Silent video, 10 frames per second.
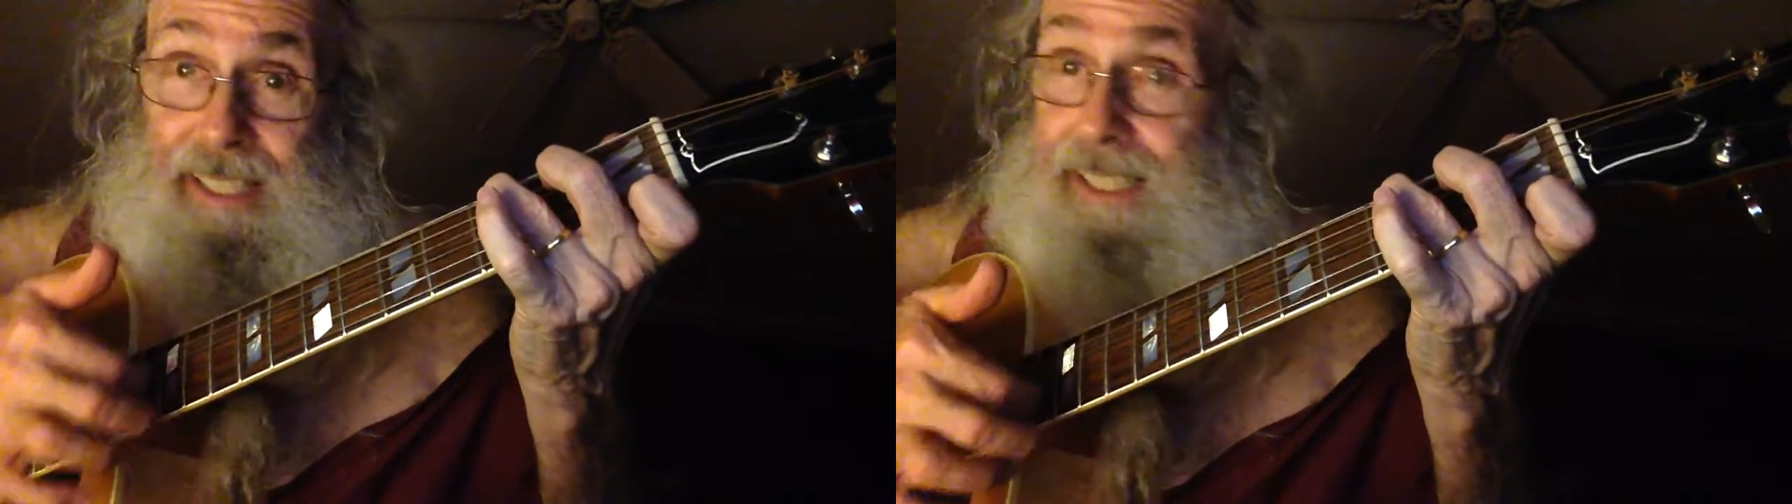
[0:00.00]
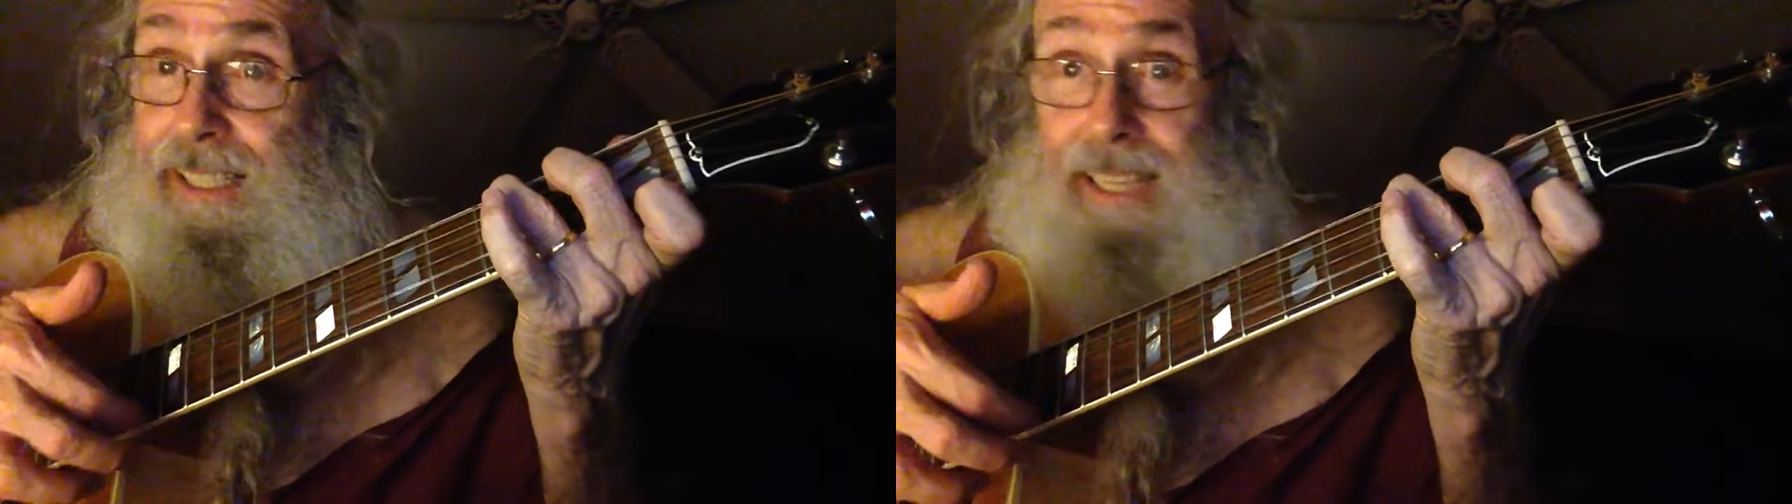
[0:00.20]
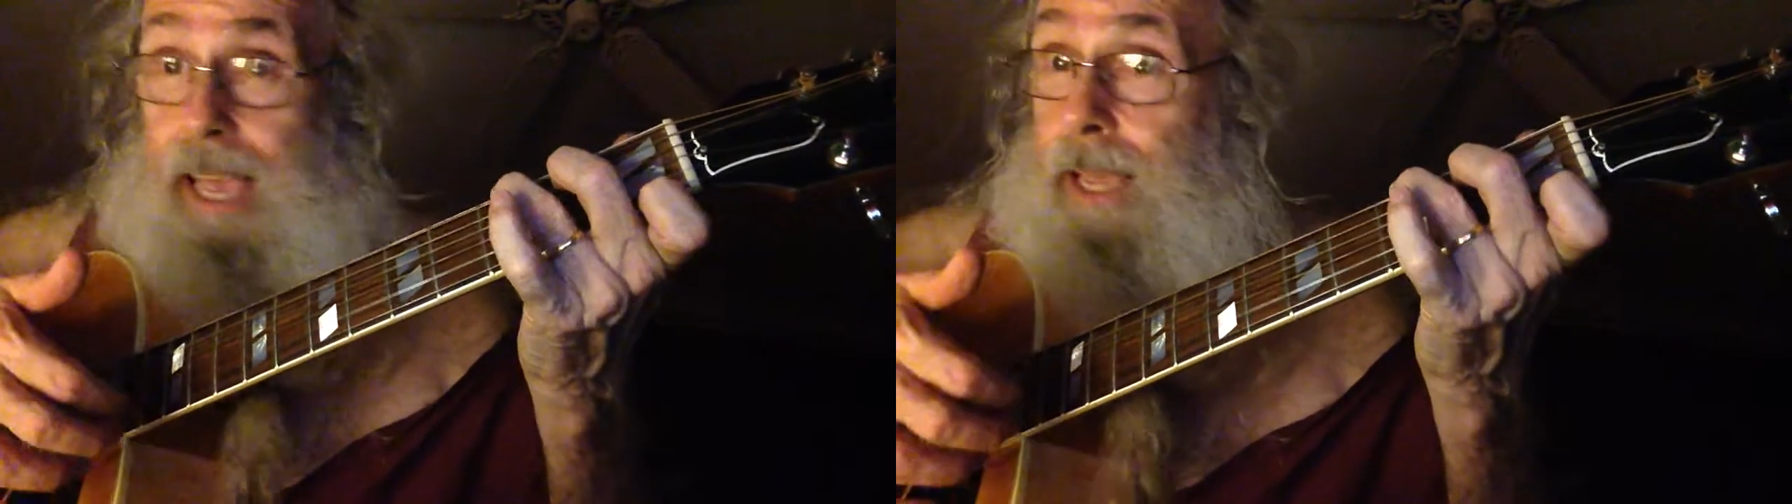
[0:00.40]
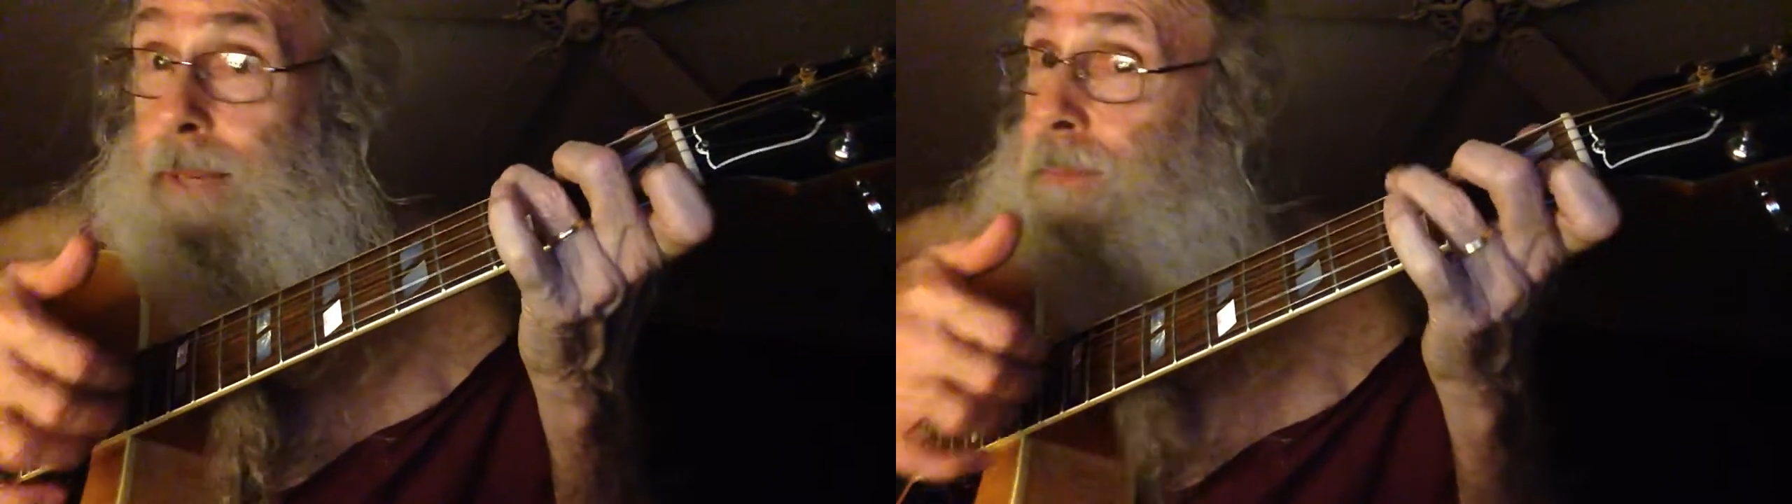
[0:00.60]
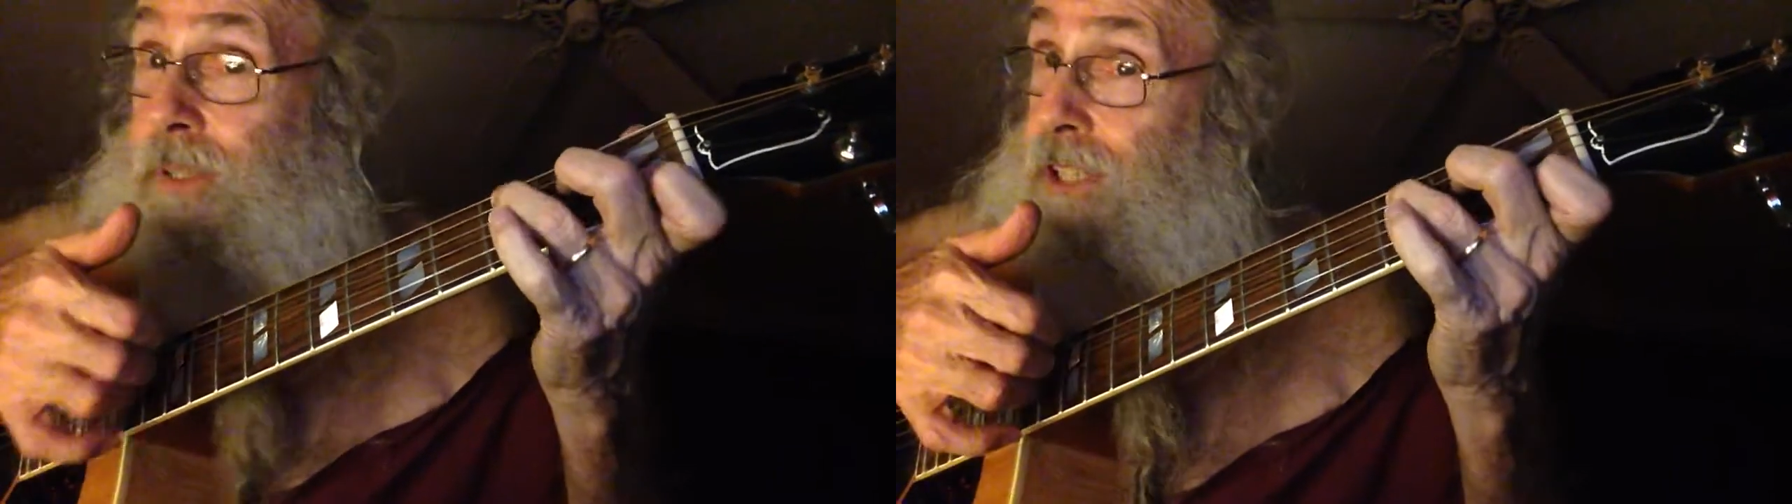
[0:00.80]
it's the
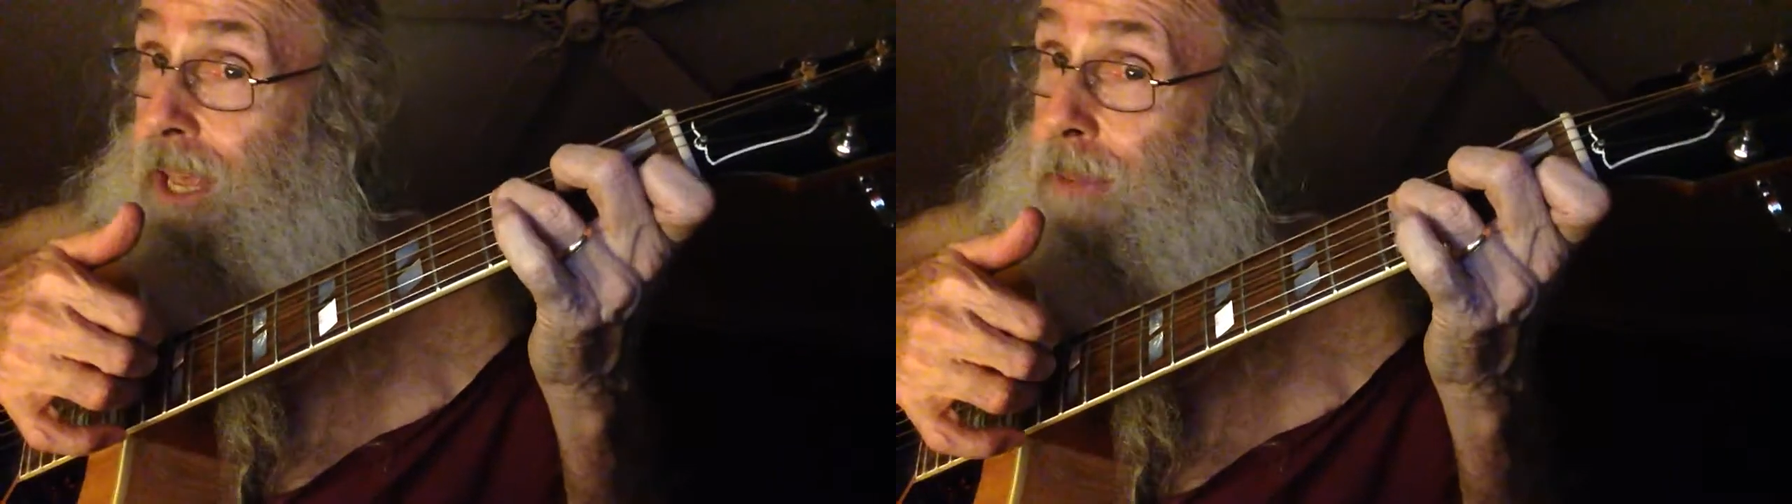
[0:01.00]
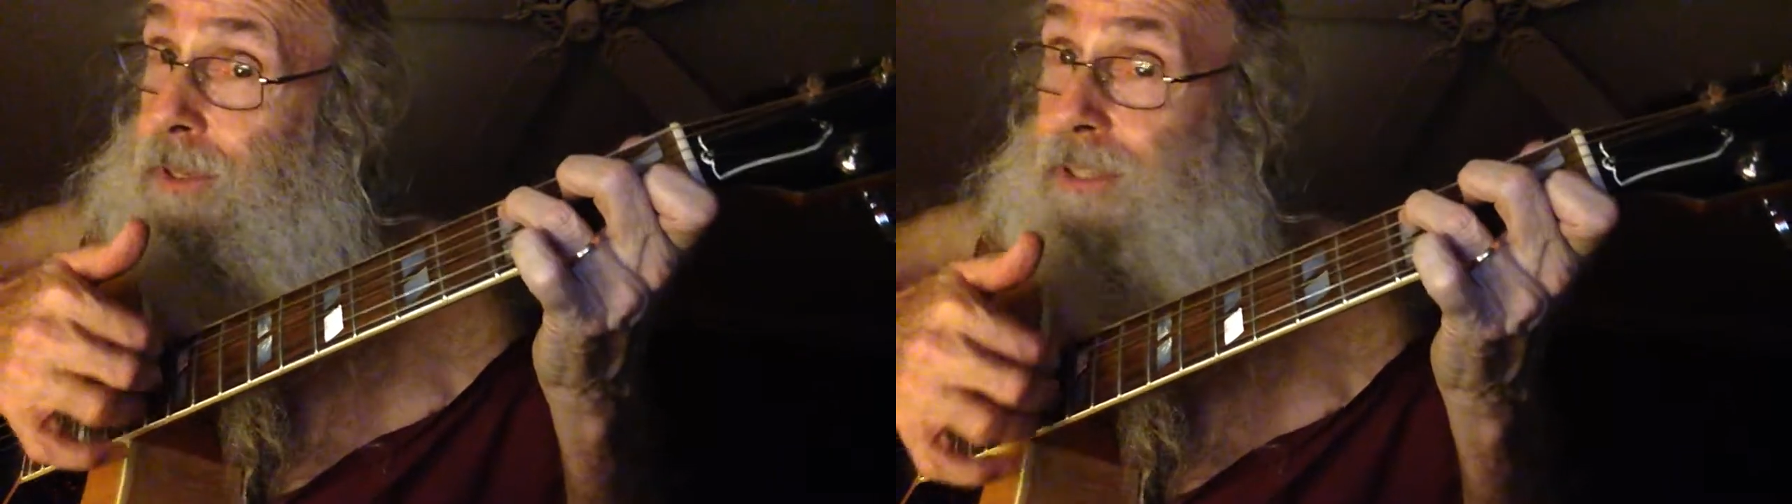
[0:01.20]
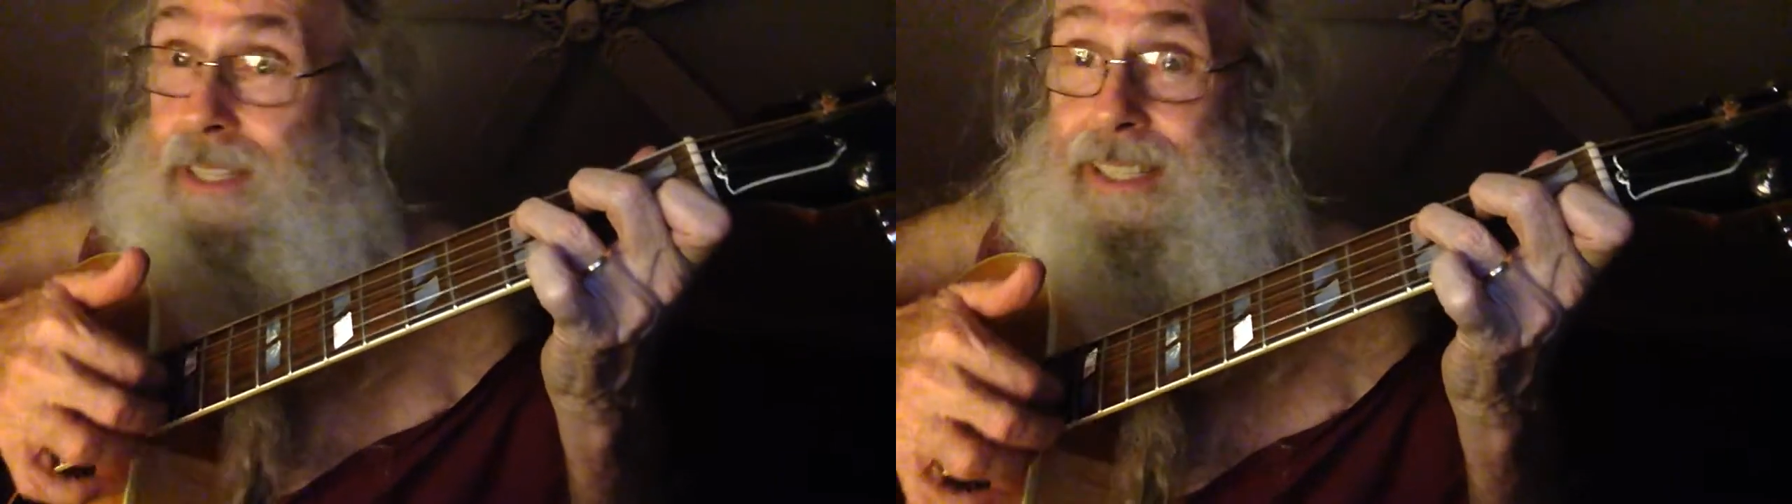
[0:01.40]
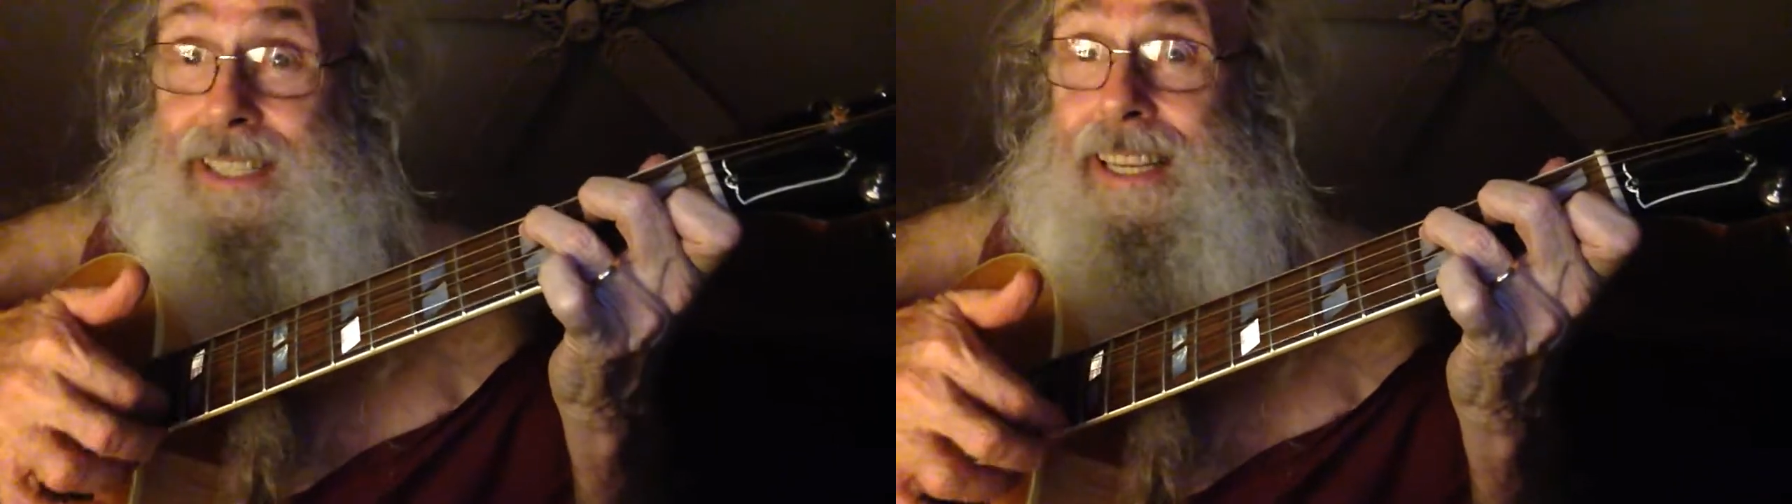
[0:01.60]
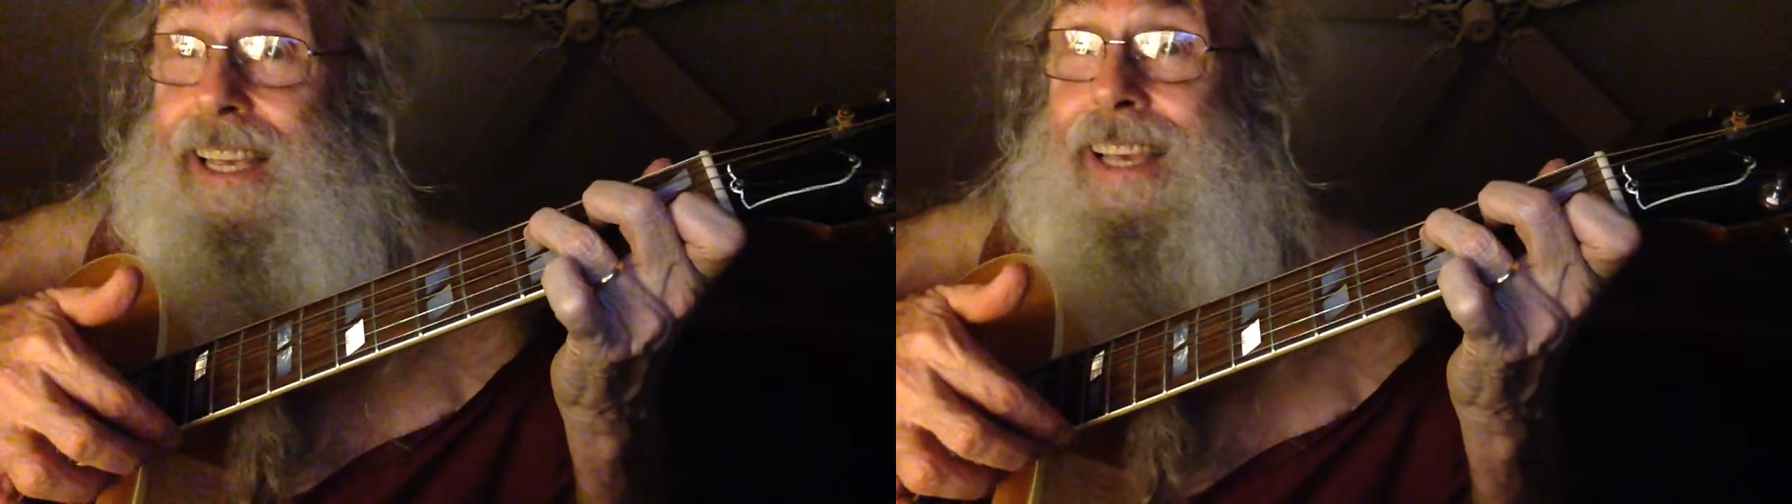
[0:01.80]
same shape as the C.